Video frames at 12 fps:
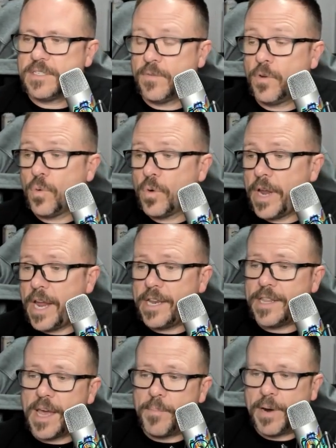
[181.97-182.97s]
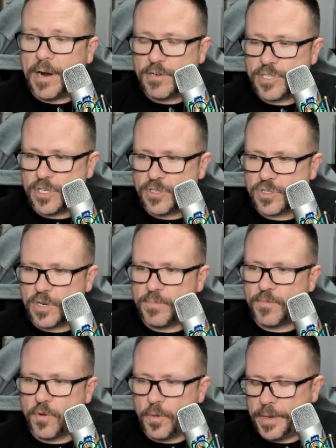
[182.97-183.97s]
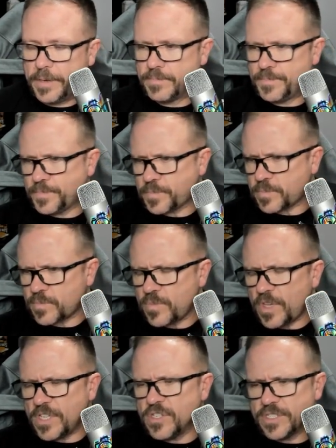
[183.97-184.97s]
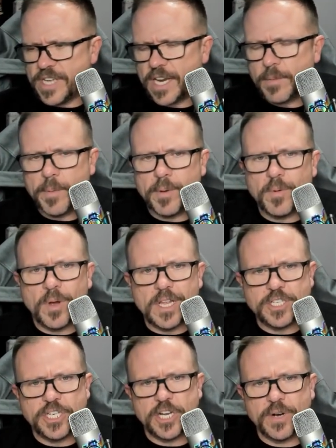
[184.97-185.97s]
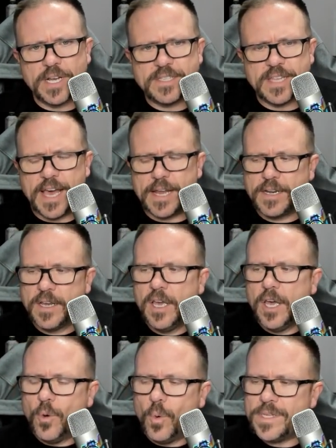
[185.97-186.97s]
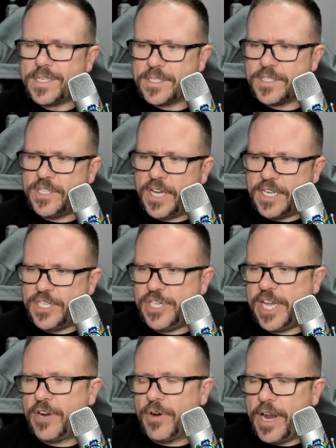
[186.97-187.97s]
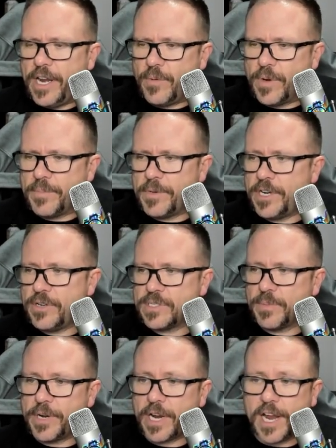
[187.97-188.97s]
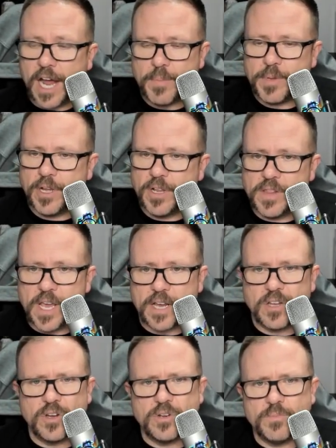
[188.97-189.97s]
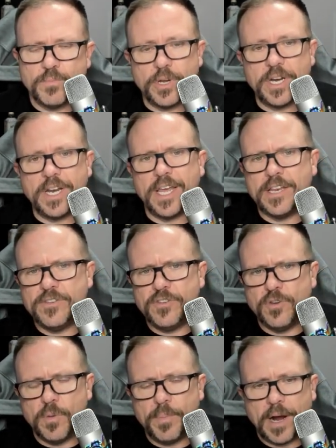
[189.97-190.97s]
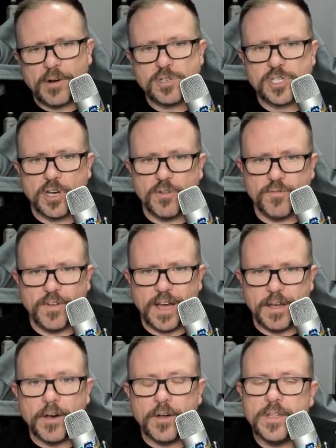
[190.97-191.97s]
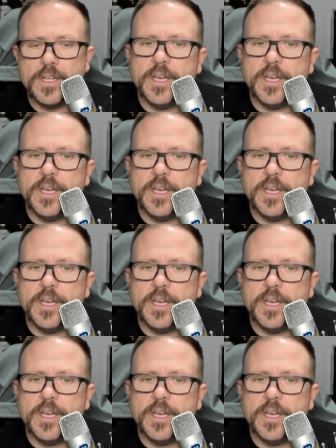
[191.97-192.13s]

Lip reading: of creating that PowerShell script for me. So it'll take a moment while it generates that. Once it's done generating, what I'm going to do is I'm going to copy all of that code and put it into a PowerShell file